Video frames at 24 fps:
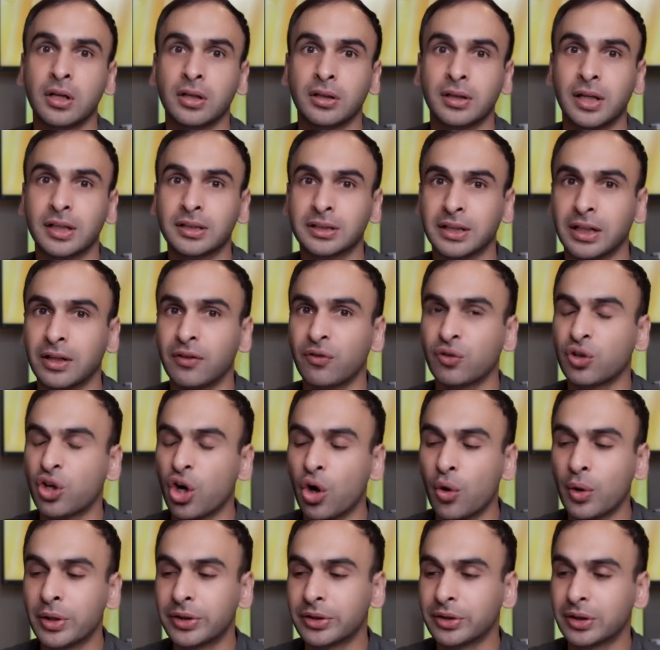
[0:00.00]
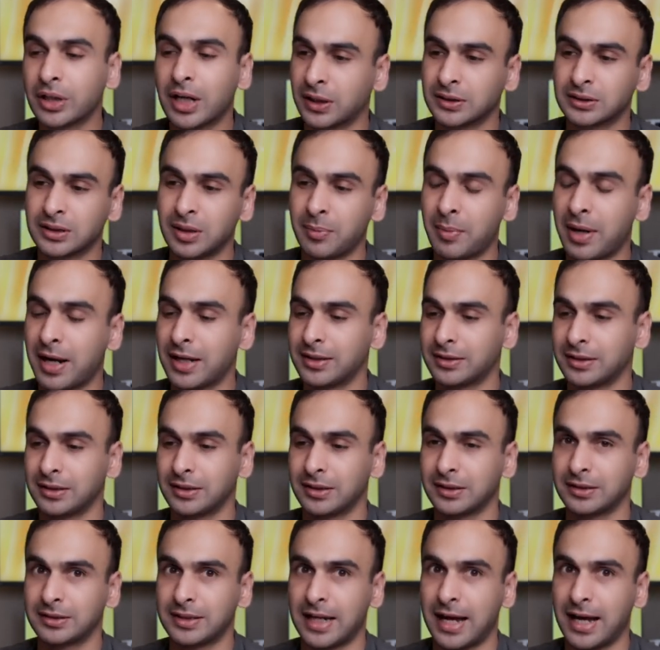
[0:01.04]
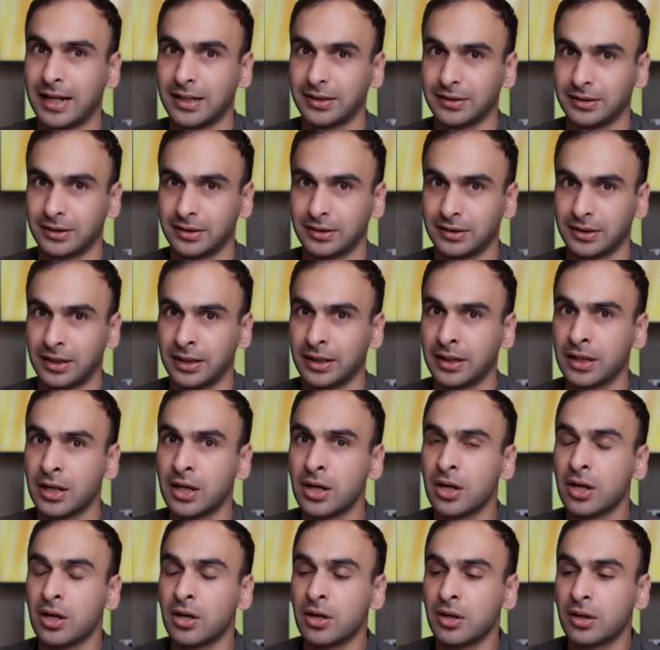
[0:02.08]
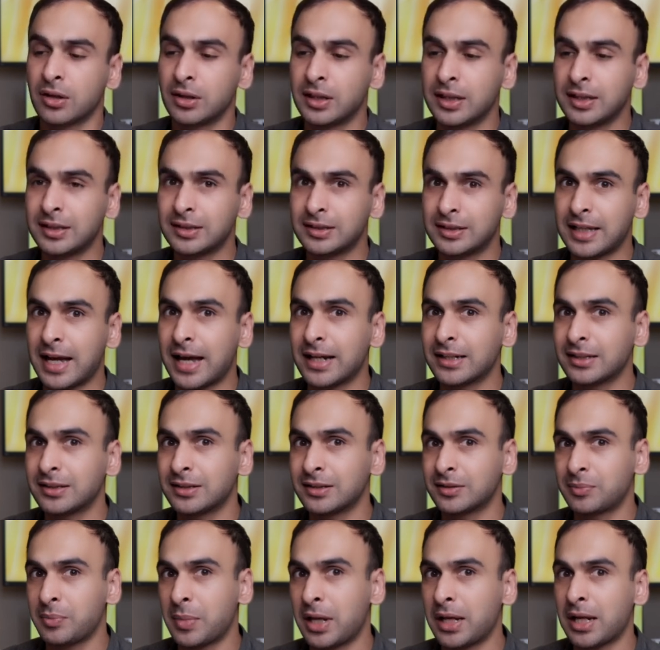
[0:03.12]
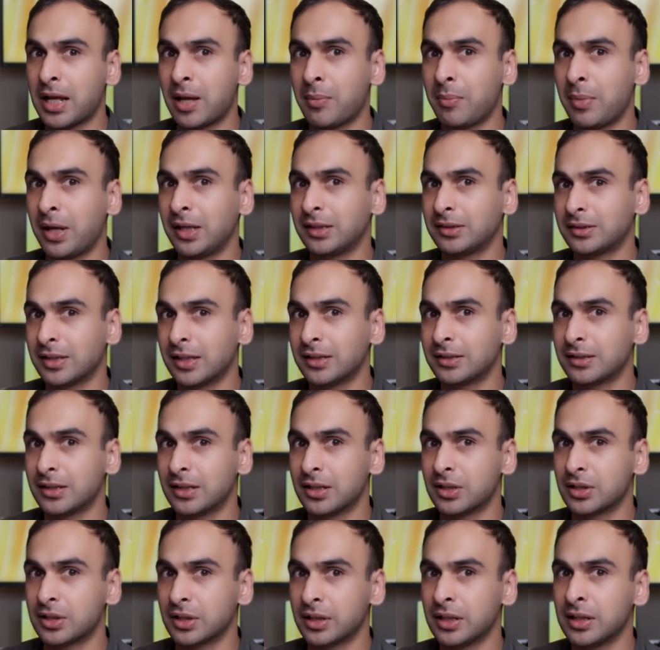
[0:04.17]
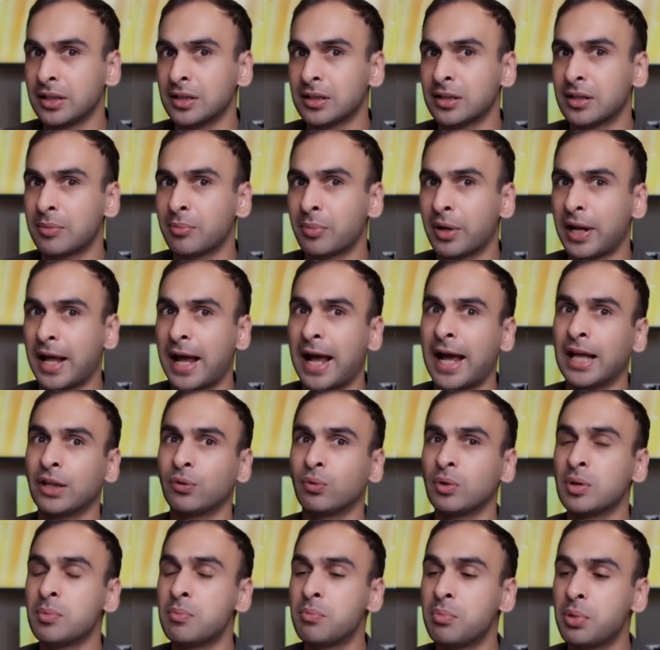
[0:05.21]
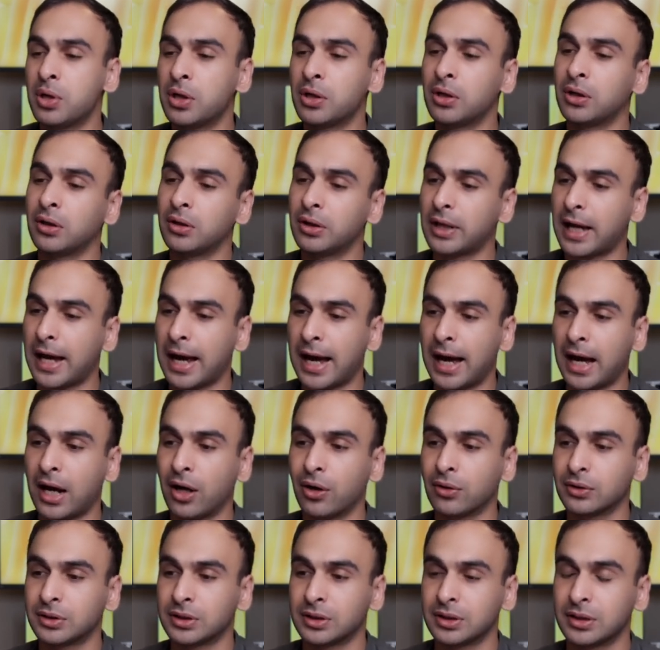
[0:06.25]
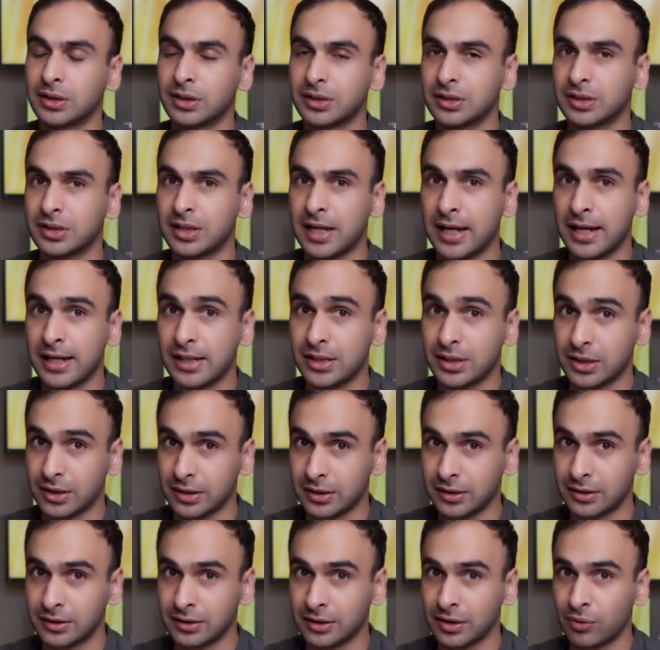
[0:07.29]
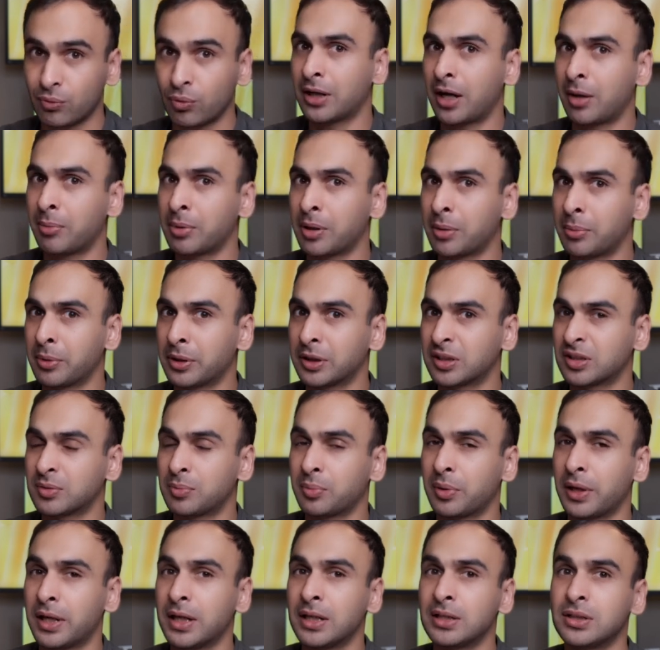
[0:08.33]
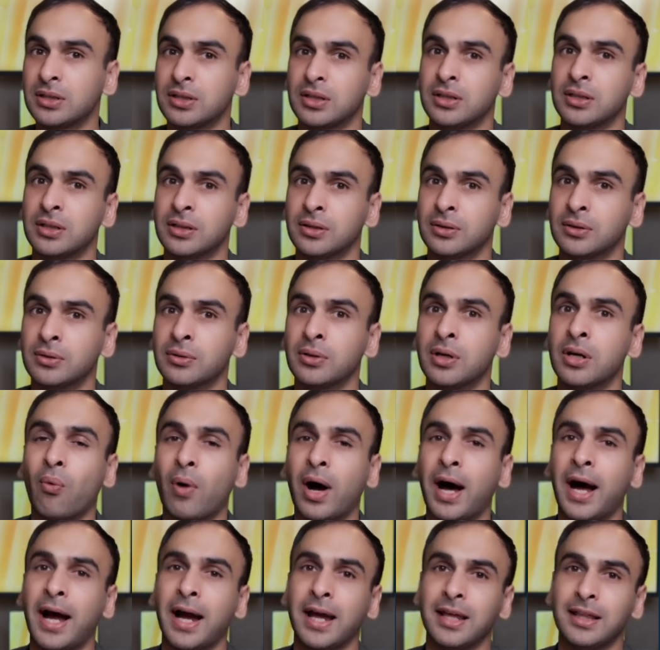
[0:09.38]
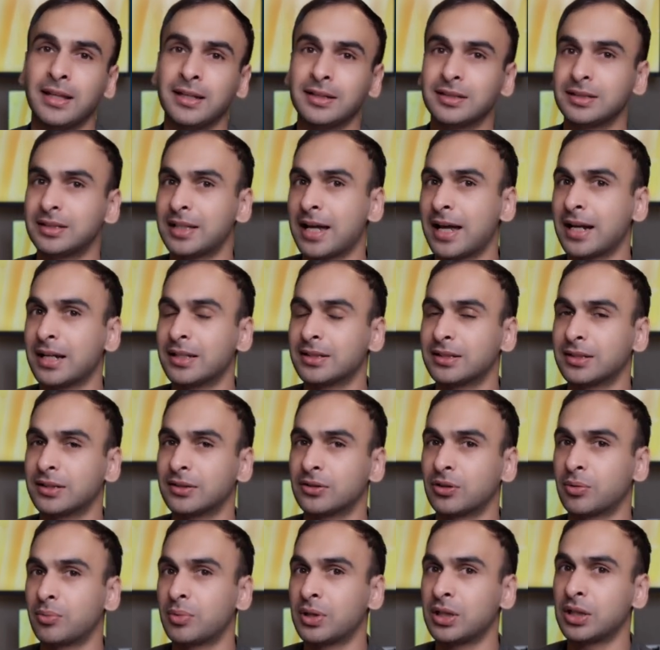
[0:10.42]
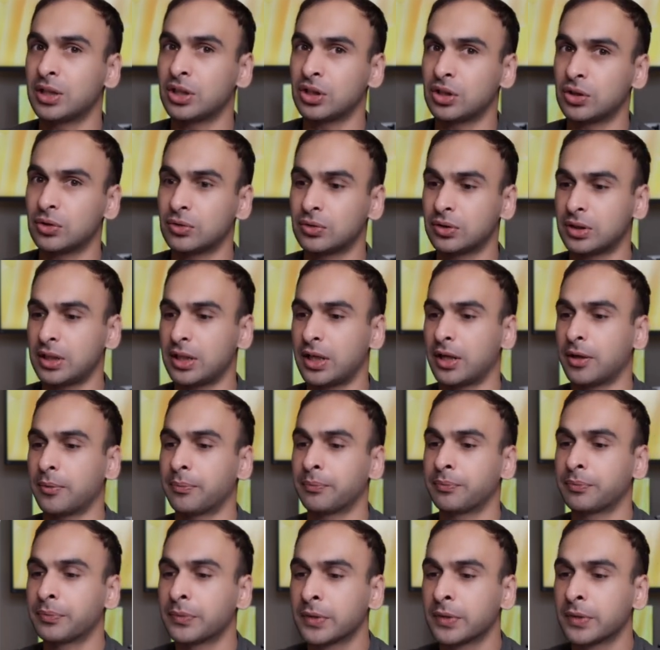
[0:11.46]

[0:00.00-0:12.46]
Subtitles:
Let's kind of go into customizing the statuses. And these statuses may not make sense initially, but as we build out the stages, I'll be able to explain to you why these statuses are being used here.